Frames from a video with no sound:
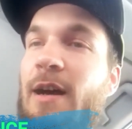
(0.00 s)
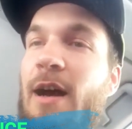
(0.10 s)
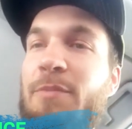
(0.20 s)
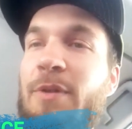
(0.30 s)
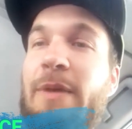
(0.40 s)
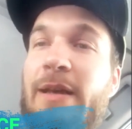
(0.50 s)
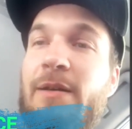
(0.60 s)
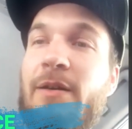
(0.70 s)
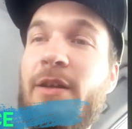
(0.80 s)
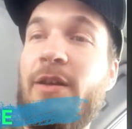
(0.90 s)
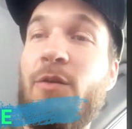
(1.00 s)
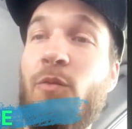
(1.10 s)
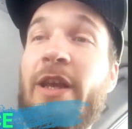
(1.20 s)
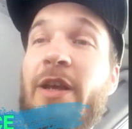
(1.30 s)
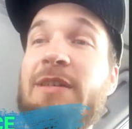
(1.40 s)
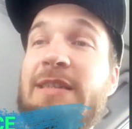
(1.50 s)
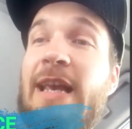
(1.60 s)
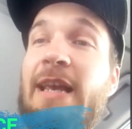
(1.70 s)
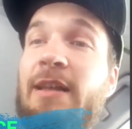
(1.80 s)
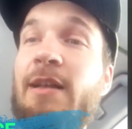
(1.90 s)
compliment what you were
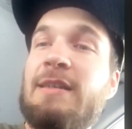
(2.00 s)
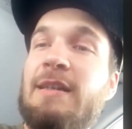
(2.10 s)
saying,